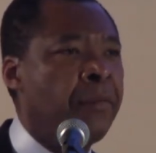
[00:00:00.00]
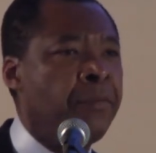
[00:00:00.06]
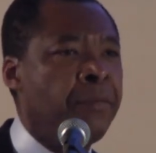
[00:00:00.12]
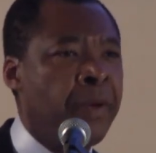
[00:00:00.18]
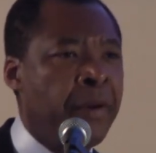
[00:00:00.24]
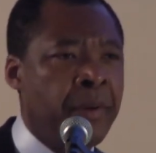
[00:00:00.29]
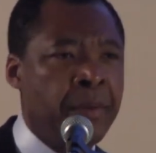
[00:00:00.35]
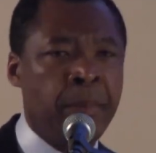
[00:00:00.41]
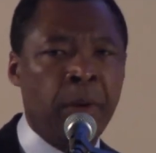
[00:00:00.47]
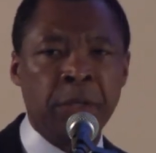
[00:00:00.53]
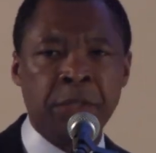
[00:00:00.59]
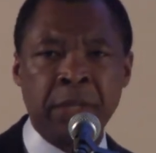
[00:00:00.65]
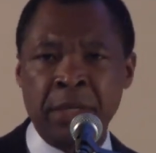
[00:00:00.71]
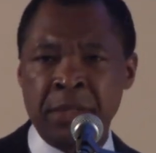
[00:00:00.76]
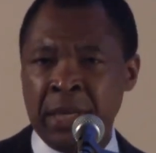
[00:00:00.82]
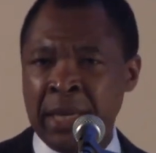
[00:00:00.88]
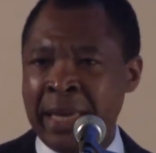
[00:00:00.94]
very much
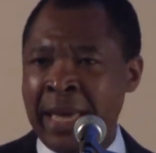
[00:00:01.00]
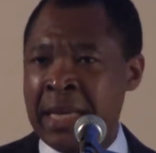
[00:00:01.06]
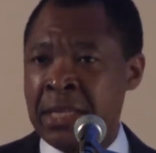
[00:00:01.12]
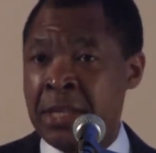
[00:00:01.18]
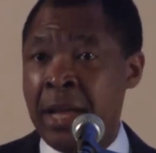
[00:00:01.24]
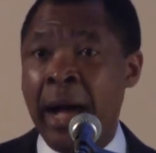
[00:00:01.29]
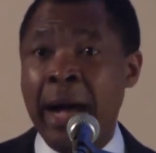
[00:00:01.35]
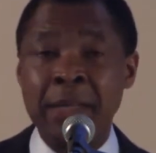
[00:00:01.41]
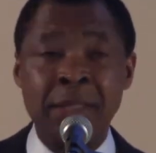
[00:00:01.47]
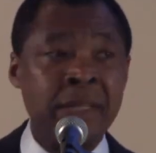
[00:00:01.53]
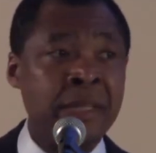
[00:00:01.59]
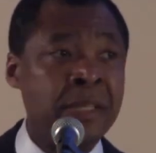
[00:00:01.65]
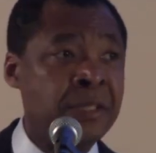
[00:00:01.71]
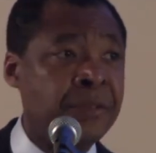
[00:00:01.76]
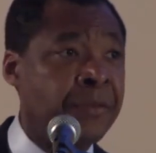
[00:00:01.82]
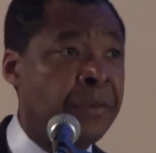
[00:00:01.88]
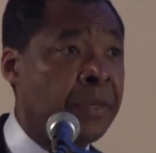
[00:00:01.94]
as the guest
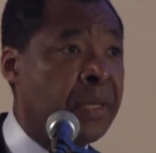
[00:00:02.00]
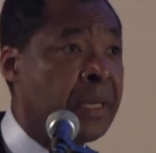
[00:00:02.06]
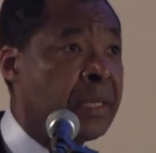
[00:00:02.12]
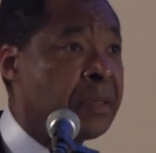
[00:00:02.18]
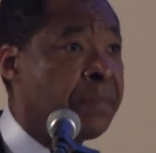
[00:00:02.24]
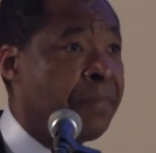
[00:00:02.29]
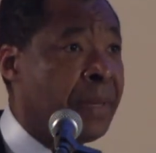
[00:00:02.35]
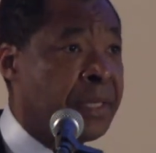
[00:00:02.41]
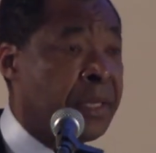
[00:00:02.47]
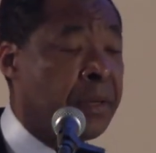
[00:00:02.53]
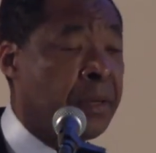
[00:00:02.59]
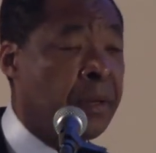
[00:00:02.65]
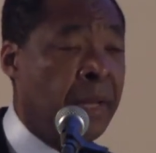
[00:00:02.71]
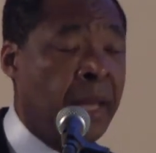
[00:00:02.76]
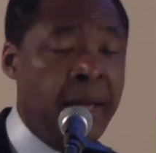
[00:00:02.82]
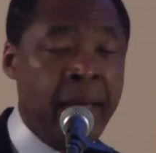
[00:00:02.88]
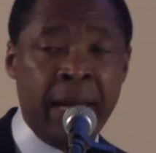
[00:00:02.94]
artist for this
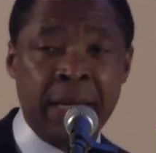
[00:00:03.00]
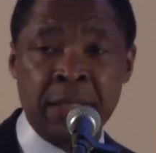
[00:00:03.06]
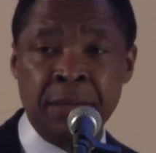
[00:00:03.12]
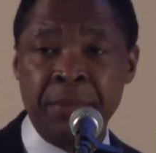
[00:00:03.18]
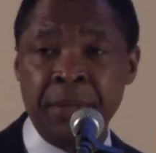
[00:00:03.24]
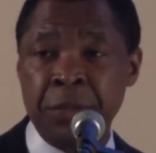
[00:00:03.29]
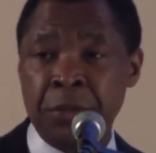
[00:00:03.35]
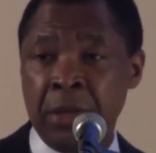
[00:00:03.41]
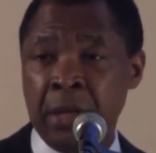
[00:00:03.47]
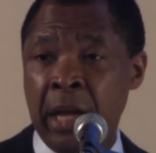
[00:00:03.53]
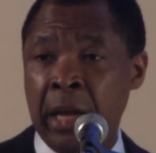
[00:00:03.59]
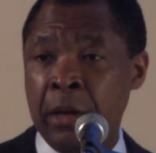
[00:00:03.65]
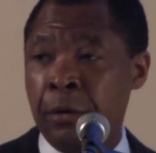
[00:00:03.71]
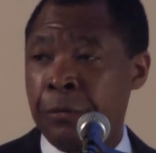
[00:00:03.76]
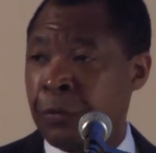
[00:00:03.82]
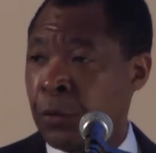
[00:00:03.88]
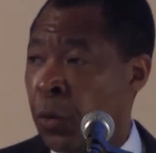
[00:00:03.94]
particular exhibition.
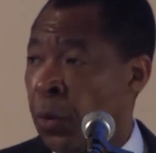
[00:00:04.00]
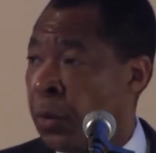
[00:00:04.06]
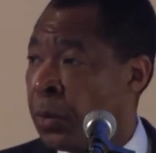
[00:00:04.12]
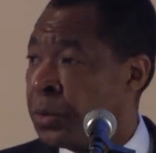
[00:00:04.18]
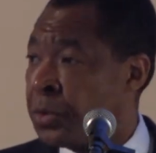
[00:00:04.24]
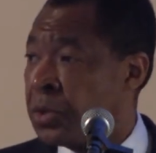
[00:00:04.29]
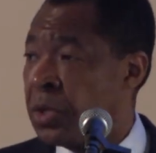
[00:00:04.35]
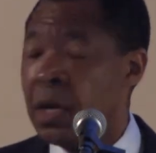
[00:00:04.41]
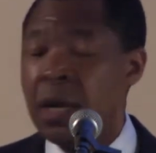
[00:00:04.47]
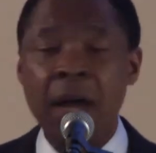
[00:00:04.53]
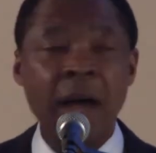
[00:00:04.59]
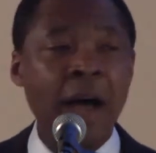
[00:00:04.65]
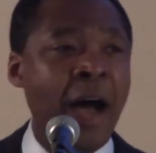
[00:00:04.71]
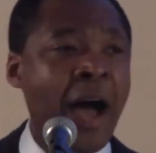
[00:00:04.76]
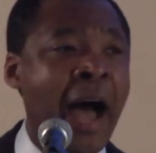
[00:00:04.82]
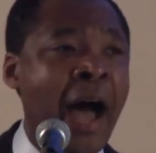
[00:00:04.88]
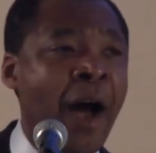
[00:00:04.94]
And of course,
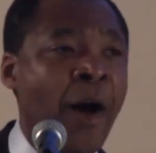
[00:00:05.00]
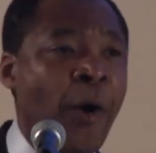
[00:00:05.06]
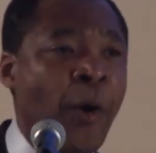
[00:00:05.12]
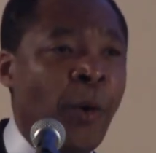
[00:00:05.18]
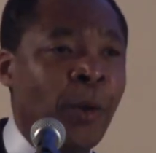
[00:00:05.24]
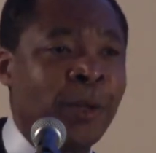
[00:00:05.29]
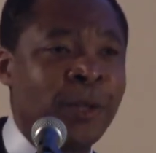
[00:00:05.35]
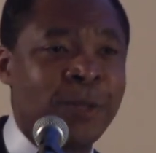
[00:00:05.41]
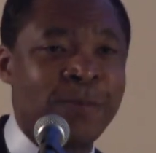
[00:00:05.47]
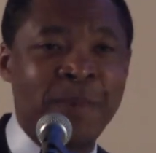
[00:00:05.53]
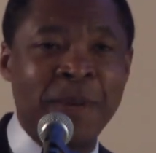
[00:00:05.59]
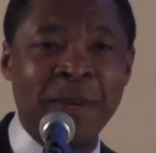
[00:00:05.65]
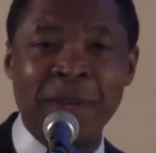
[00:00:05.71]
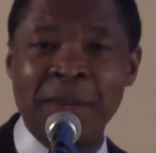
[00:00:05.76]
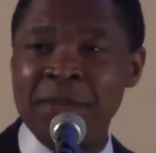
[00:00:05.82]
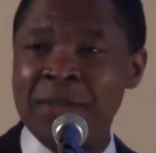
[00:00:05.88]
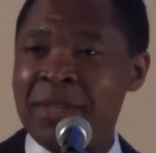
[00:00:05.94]
all the
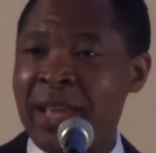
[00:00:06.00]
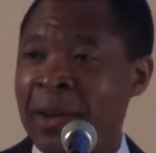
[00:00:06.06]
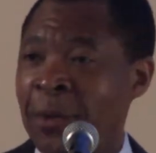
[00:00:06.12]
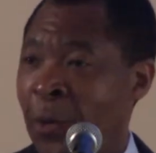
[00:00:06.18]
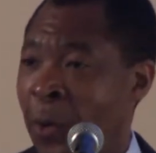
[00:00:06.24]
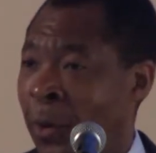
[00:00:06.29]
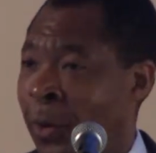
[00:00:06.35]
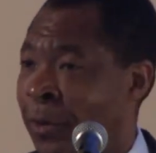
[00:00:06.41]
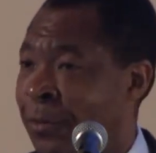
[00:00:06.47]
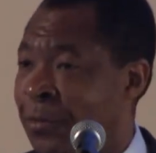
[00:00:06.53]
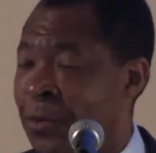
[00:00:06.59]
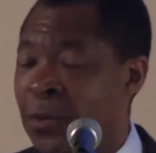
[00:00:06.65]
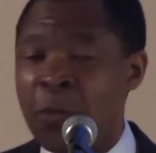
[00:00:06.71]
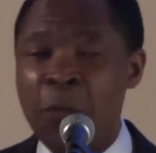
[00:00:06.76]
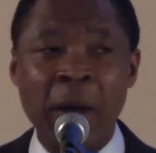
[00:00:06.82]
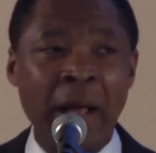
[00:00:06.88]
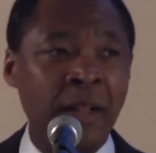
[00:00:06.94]
speakers and all of
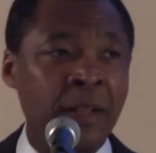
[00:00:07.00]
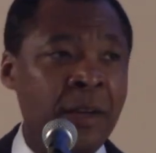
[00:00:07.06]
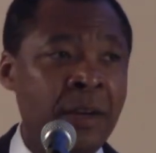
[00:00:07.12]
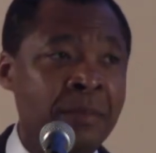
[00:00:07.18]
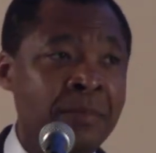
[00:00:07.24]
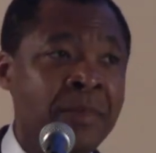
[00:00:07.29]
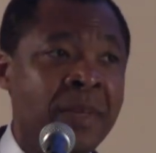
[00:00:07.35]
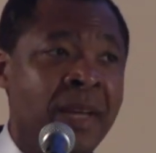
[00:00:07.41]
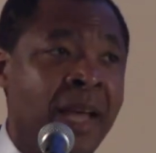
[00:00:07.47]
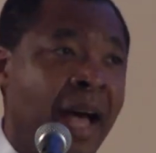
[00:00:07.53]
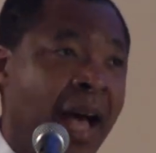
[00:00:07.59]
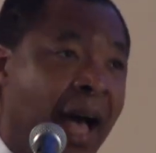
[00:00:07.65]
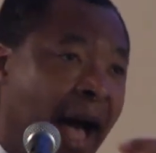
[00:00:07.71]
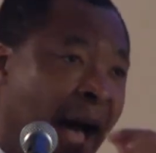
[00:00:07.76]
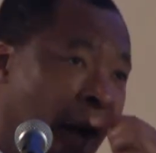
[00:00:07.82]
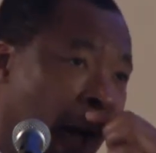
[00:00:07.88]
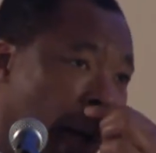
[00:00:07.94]
you welcome.
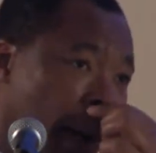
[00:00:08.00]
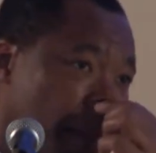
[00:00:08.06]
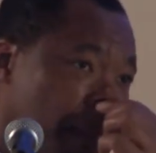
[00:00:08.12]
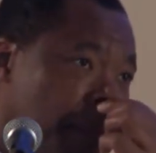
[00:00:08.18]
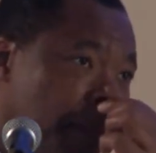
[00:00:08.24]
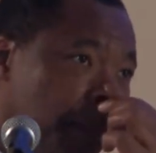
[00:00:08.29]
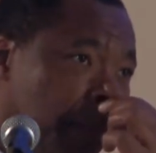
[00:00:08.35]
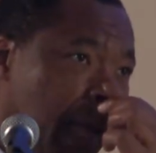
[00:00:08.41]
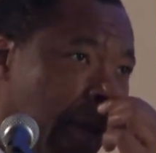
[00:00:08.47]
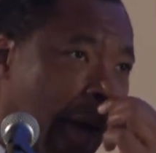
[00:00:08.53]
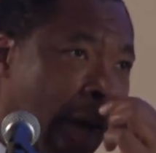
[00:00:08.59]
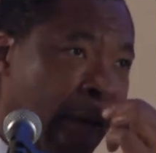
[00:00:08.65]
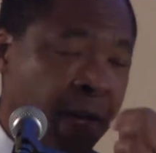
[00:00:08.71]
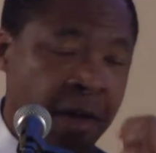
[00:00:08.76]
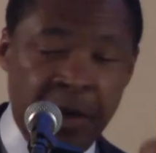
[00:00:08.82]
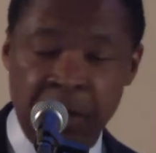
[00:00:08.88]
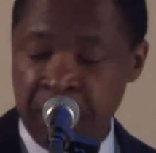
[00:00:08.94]

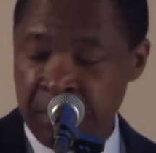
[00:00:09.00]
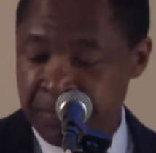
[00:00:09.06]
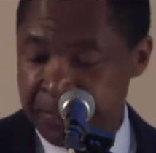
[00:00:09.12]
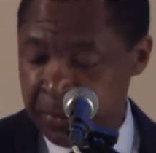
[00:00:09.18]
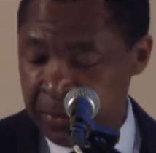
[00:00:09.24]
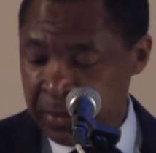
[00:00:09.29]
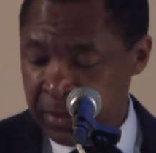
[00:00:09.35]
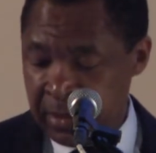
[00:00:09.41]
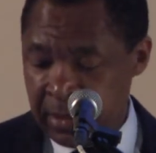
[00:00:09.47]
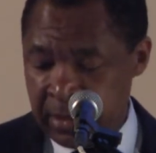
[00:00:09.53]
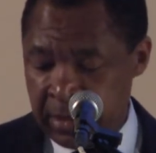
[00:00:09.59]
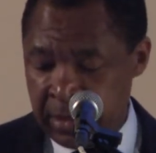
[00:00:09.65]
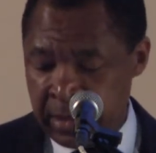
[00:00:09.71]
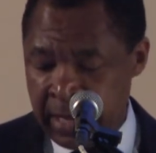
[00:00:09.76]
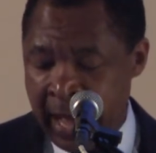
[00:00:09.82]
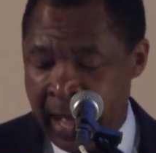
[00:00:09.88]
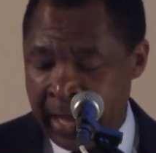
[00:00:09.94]
I hope
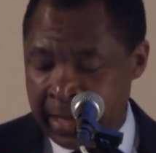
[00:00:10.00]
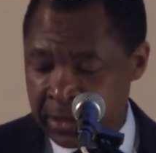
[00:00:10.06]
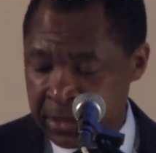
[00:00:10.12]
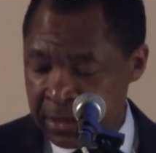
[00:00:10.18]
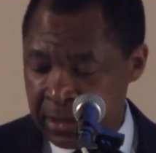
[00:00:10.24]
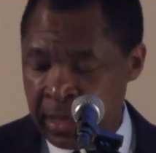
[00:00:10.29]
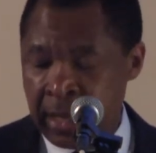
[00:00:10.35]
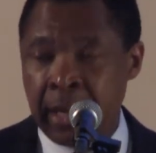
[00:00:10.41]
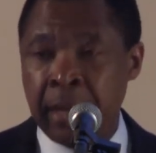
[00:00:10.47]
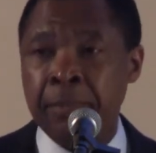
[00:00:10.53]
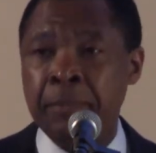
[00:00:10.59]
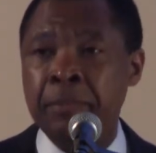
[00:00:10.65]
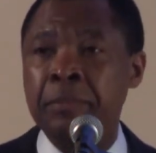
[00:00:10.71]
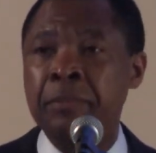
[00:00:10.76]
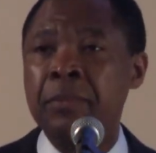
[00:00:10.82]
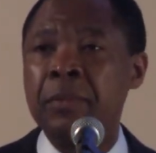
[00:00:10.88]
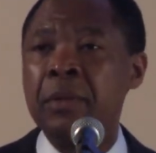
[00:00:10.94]
that
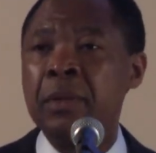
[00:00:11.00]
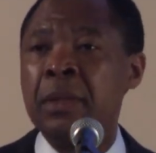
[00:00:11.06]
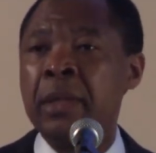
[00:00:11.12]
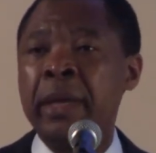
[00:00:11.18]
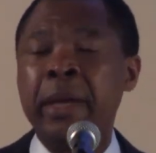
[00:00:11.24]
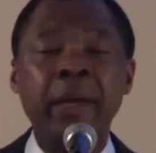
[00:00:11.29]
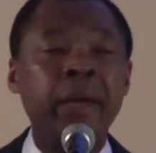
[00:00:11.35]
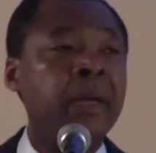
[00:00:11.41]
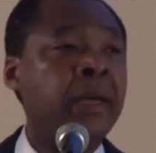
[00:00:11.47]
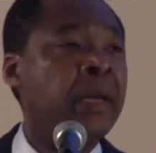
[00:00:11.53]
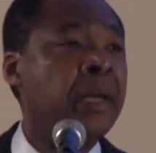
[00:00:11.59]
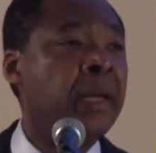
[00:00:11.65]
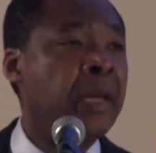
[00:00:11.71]
the